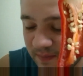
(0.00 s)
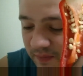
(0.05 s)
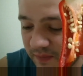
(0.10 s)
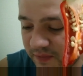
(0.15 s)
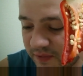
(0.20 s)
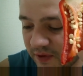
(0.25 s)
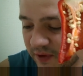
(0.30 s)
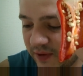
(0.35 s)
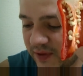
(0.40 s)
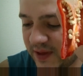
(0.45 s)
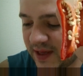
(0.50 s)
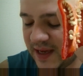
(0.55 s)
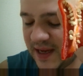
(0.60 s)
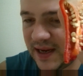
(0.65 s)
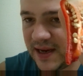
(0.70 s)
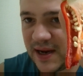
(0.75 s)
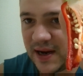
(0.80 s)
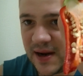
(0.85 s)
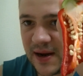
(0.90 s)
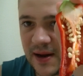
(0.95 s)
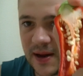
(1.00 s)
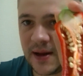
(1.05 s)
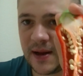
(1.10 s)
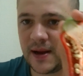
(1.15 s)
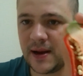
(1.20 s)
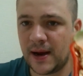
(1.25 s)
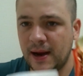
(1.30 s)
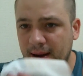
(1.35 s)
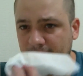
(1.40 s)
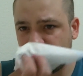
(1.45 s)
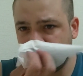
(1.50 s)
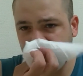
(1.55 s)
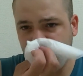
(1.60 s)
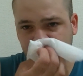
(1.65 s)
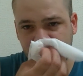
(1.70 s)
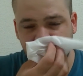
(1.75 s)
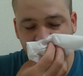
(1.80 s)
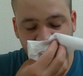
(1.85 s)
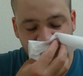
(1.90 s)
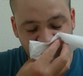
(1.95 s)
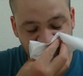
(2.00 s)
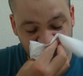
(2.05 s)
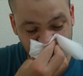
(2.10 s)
fruity, and kind of